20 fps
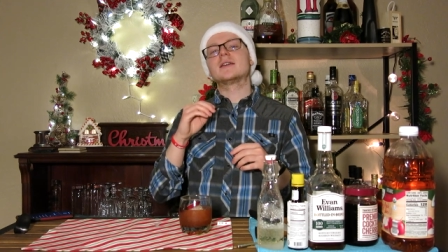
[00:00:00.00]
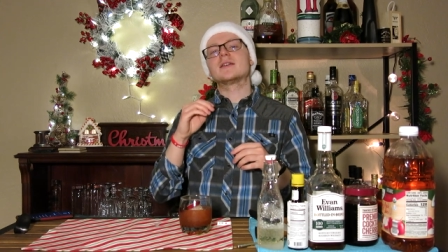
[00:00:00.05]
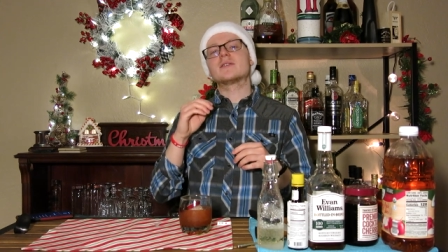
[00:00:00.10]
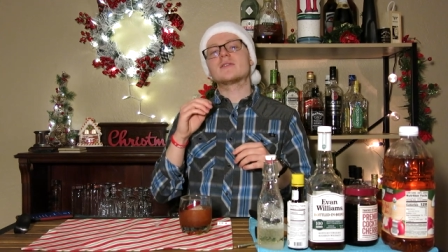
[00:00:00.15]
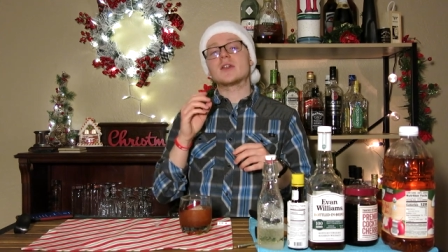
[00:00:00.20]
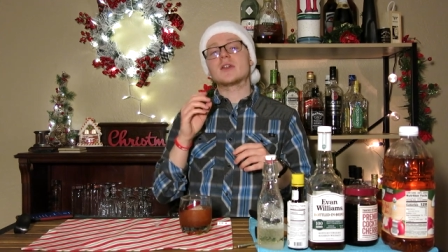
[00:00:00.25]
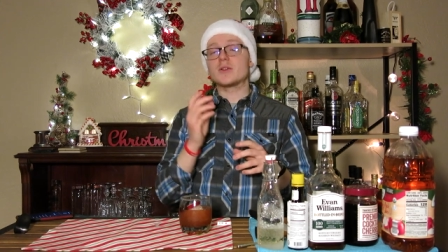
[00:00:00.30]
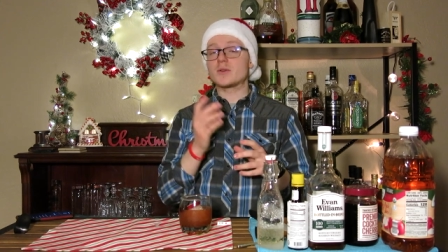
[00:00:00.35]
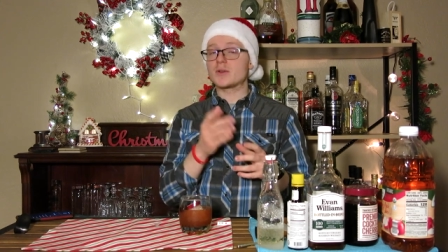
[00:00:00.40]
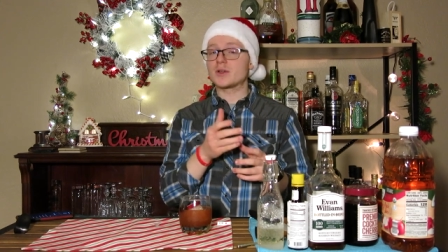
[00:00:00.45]

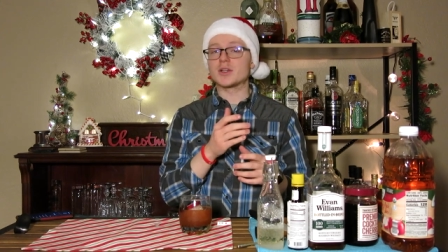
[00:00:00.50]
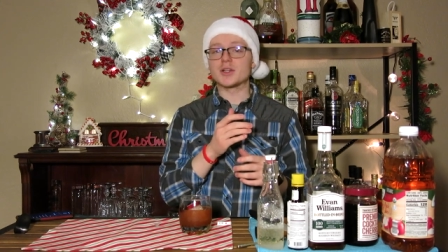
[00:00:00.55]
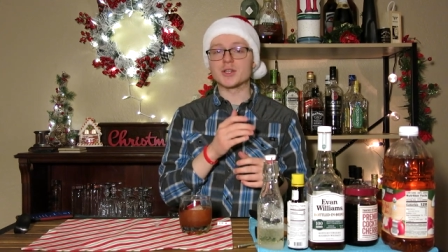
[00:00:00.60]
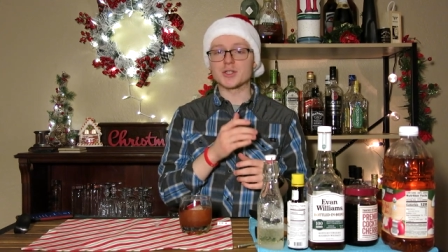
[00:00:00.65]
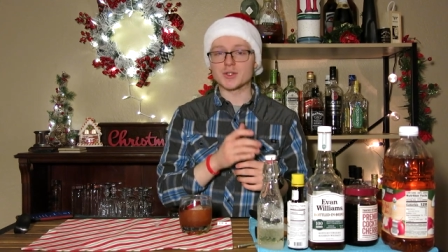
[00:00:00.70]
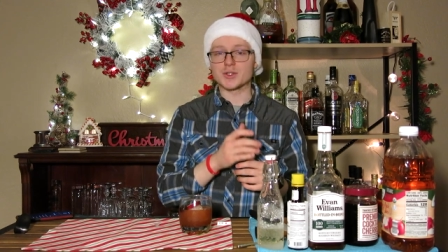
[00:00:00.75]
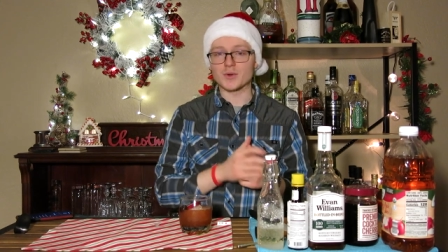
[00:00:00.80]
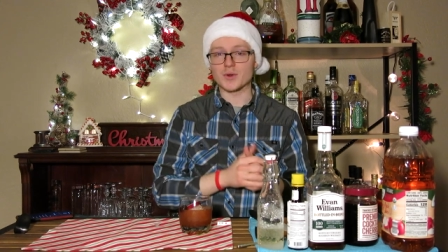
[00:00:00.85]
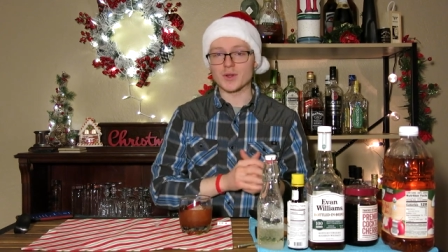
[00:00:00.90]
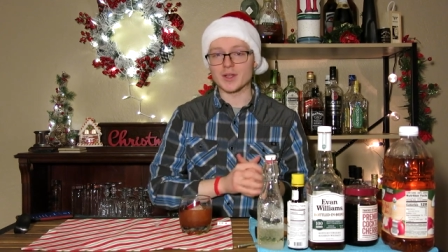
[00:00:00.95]
that you can
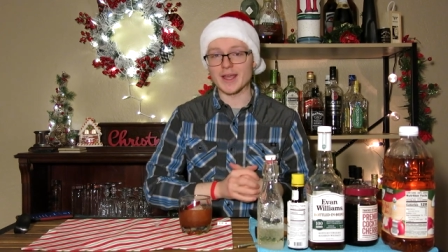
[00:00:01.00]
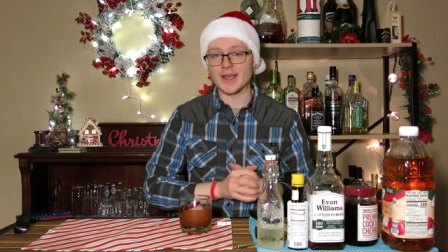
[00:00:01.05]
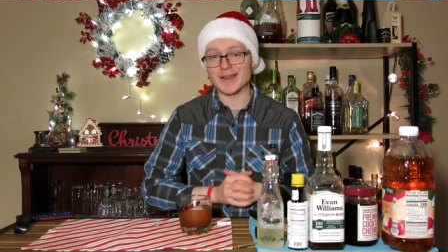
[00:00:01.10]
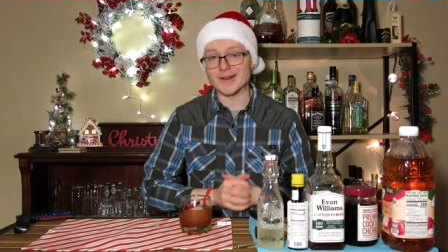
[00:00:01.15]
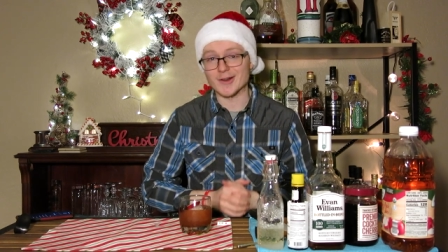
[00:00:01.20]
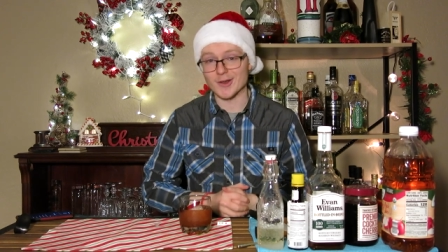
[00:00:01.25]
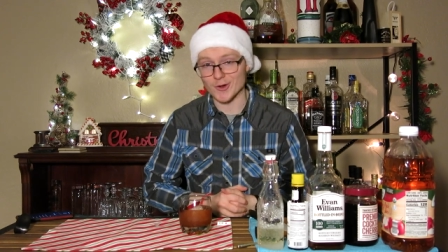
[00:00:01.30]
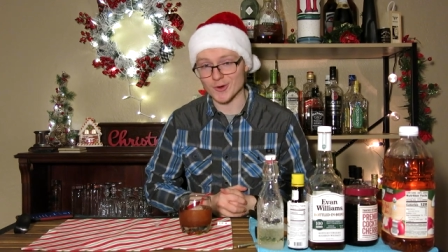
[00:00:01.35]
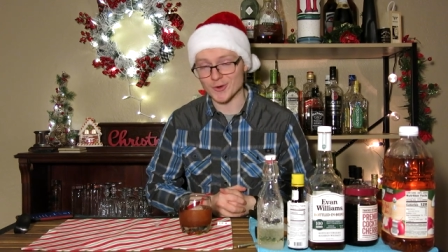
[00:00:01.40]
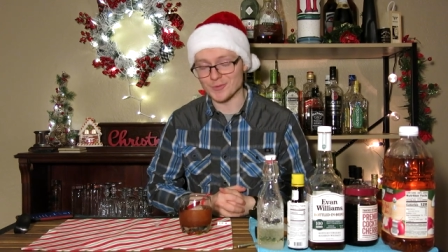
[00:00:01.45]
enjoy at
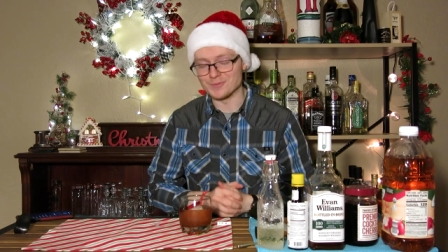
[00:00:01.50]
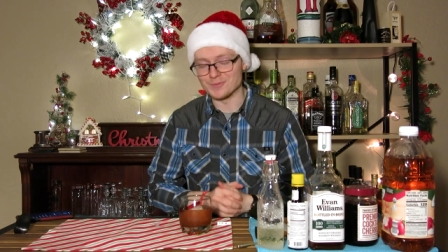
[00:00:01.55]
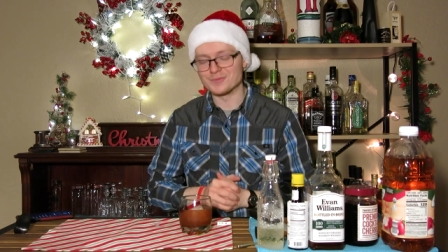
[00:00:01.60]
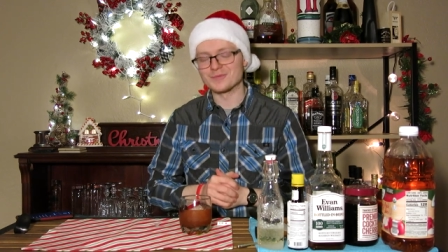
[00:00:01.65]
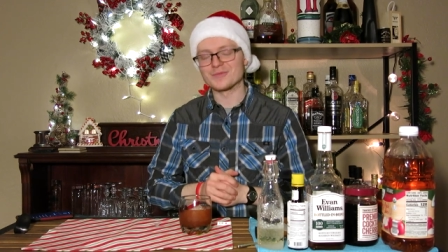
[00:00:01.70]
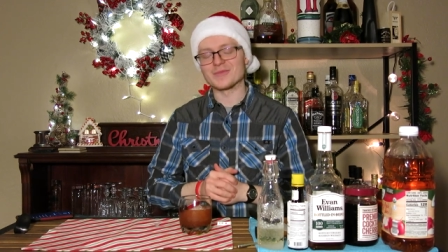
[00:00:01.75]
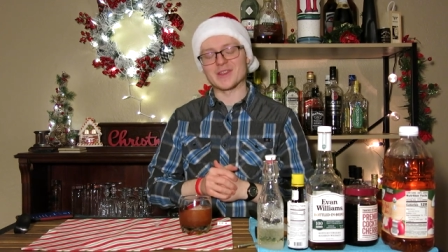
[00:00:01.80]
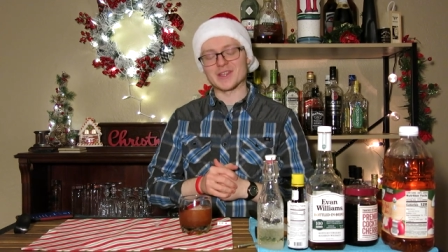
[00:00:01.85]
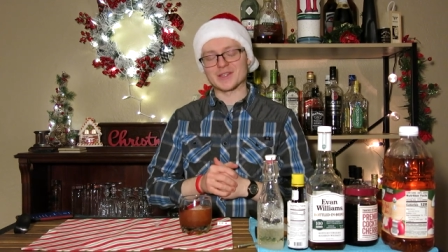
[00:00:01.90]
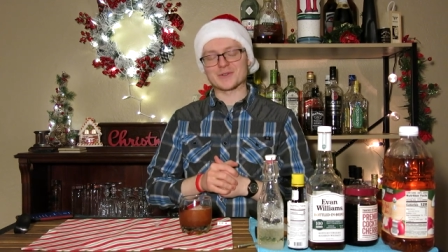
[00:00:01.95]
home
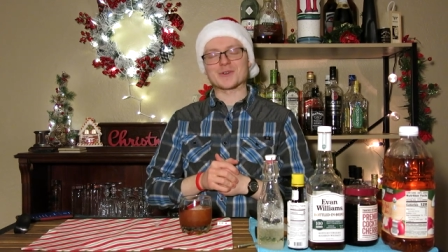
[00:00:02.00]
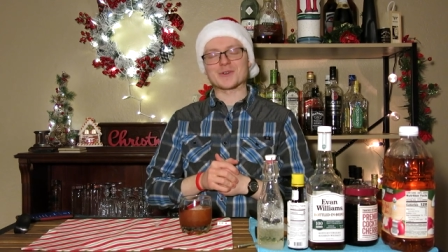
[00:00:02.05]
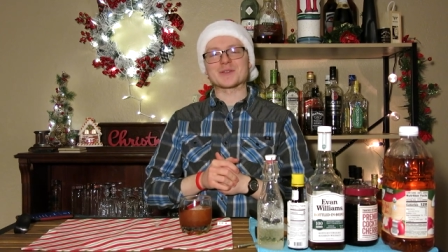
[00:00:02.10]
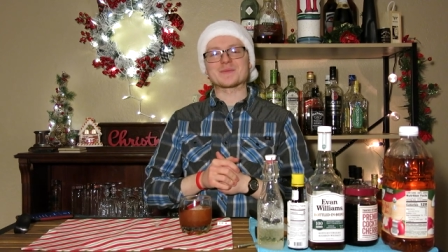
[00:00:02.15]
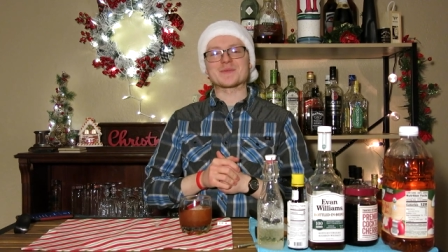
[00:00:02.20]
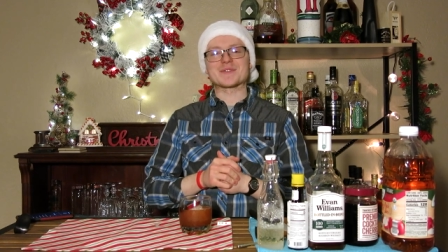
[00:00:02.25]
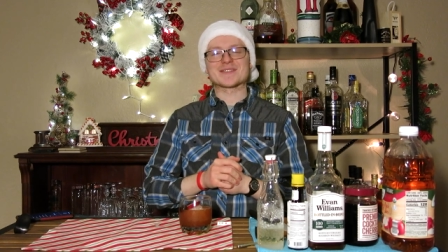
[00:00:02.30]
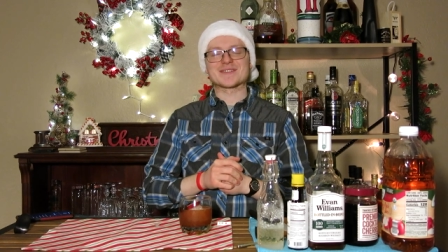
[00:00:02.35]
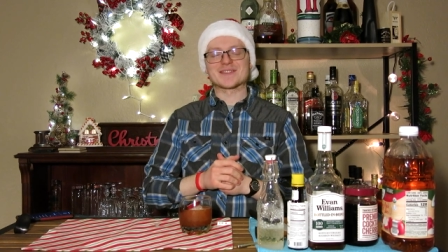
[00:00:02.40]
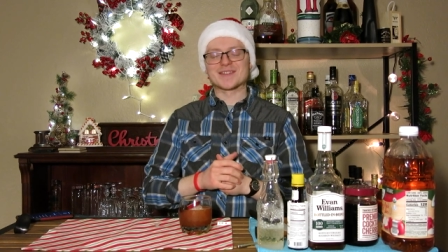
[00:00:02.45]
this
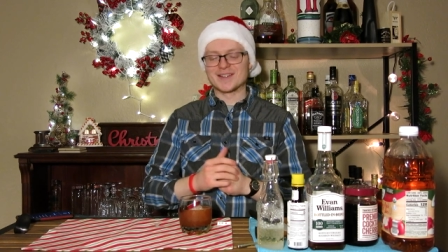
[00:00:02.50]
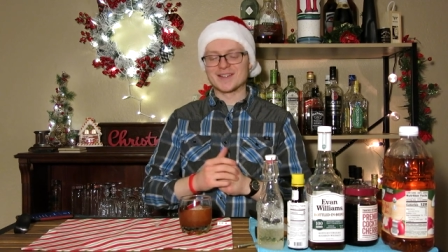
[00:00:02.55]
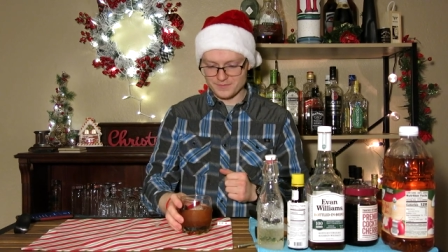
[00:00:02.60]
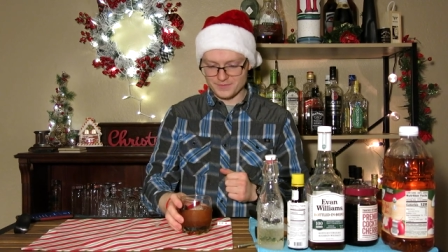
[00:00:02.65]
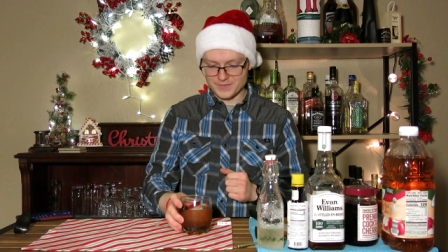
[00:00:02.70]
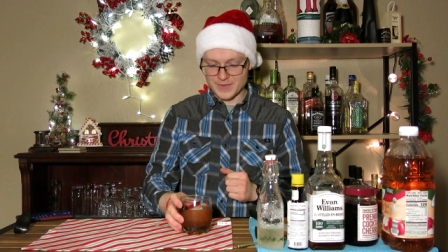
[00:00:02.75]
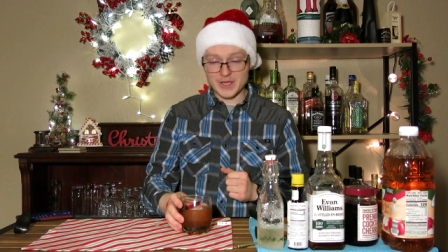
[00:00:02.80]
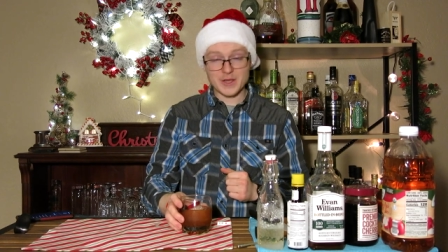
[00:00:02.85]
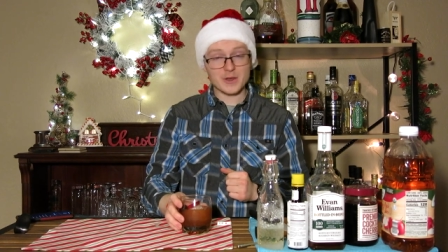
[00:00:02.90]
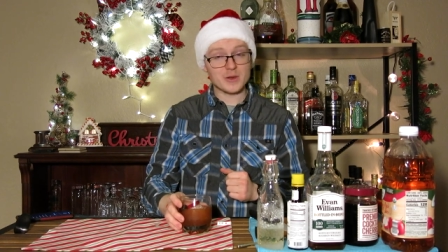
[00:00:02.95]
Christmas.
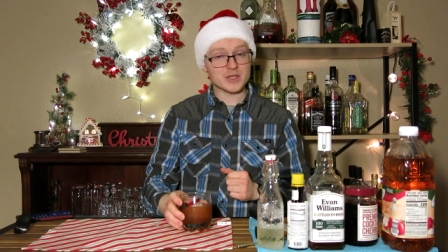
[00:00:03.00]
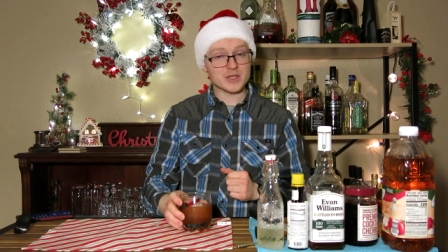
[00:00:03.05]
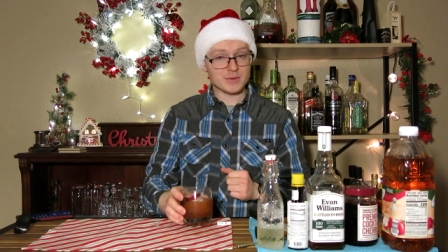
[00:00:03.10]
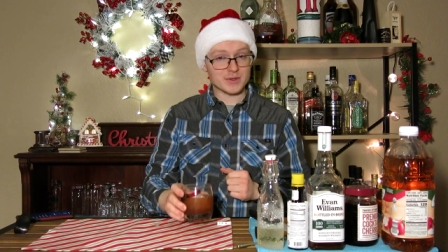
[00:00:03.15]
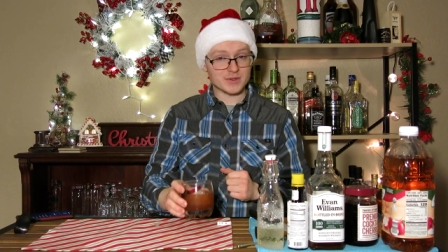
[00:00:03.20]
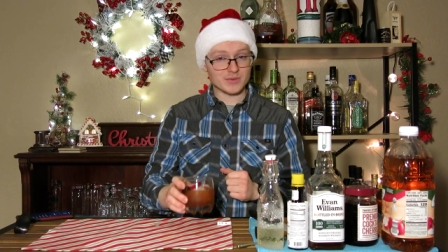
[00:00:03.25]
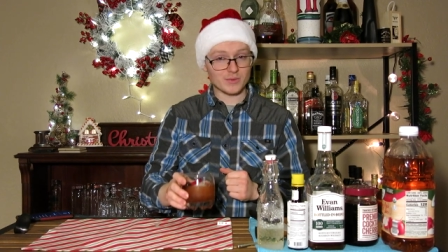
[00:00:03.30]
Thank you all so much